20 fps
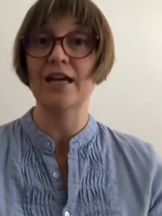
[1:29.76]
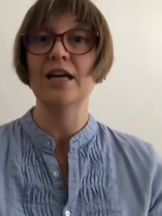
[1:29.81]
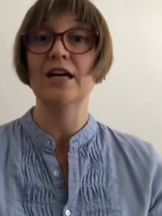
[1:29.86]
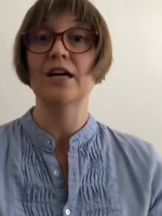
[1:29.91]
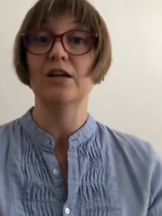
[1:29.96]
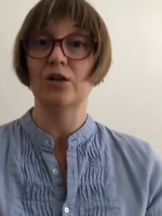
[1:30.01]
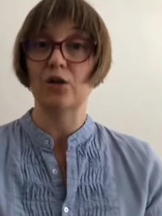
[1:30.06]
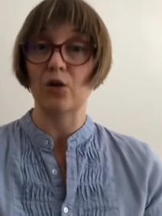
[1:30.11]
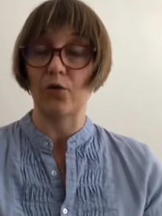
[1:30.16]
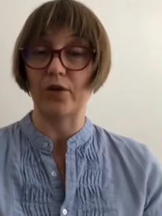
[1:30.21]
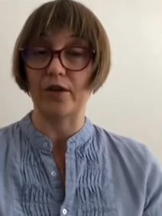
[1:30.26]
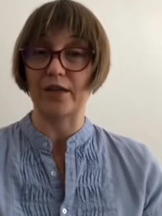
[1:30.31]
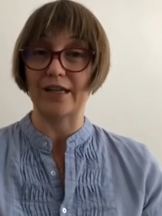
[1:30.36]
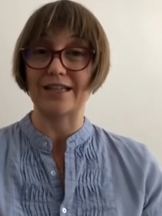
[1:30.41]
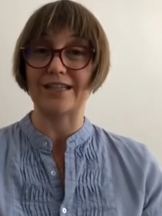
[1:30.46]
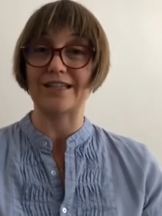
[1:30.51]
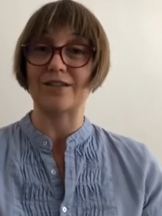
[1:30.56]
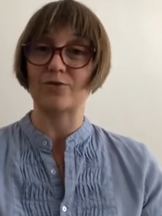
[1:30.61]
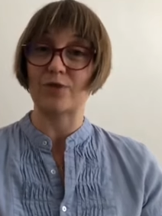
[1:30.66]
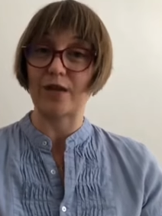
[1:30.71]

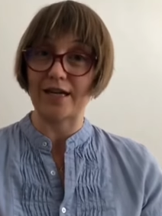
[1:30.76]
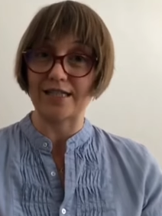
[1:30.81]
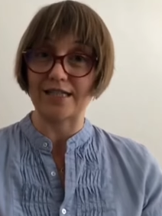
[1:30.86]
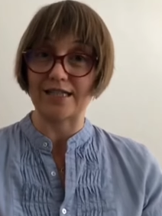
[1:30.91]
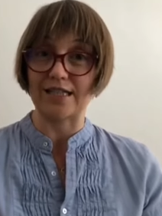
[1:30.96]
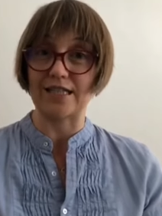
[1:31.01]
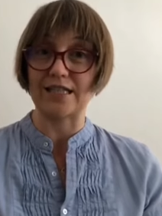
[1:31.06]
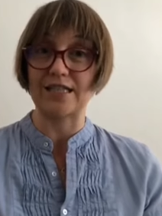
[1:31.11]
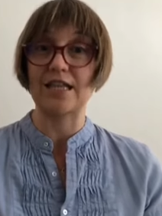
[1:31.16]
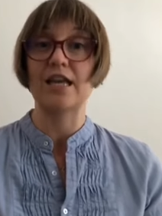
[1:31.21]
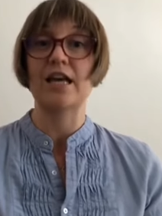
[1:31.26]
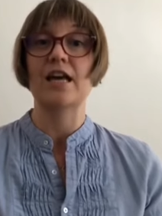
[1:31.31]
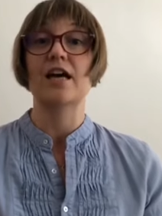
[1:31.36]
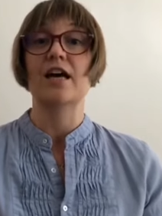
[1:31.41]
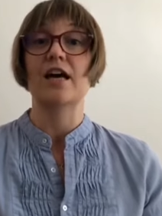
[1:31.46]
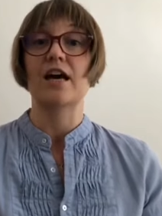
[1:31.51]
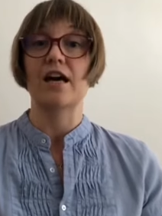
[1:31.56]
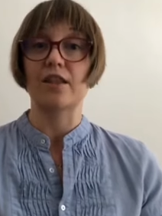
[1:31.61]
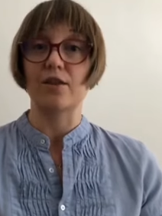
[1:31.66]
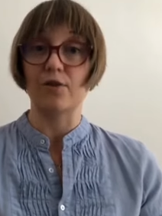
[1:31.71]
COVID-19 crisis,
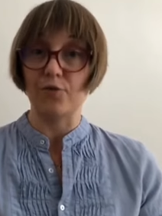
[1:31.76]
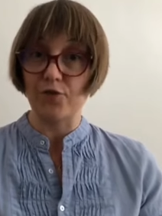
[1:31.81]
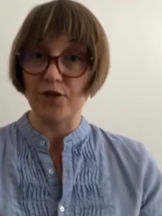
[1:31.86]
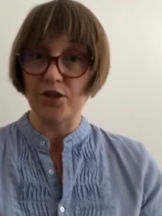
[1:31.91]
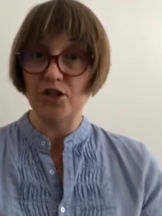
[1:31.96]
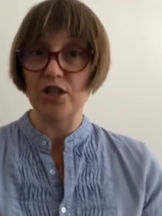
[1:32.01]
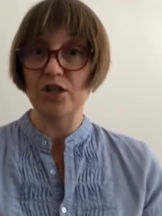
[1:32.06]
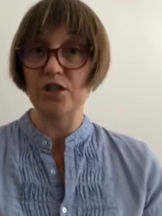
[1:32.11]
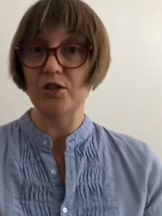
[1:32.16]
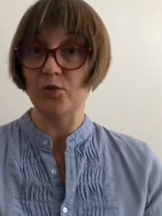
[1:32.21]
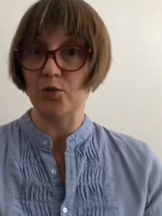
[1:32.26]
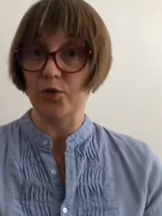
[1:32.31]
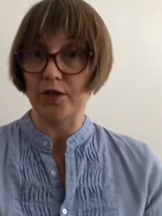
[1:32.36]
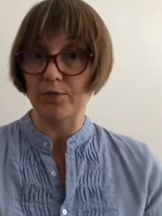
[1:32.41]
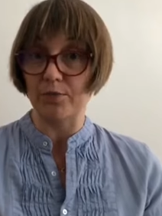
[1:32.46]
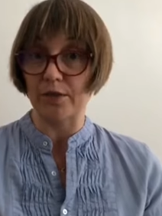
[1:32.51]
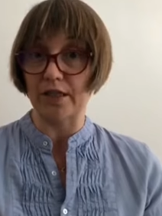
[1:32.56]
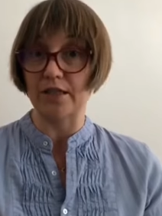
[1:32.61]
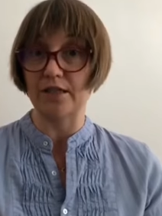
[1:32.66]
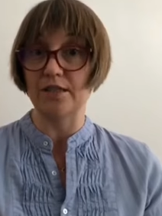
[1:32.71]
an official
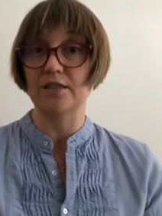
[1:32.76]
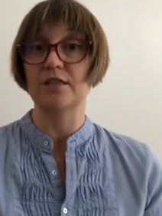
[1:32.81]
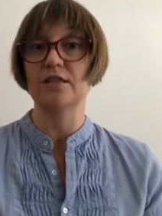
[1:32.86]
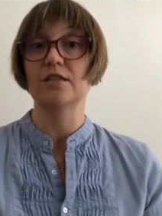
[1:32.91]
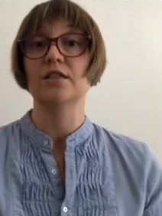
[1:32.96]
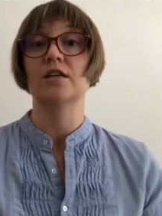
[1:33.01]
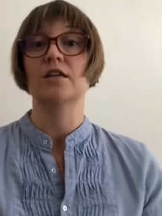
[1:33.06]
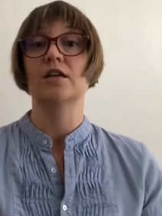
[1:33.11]
agreement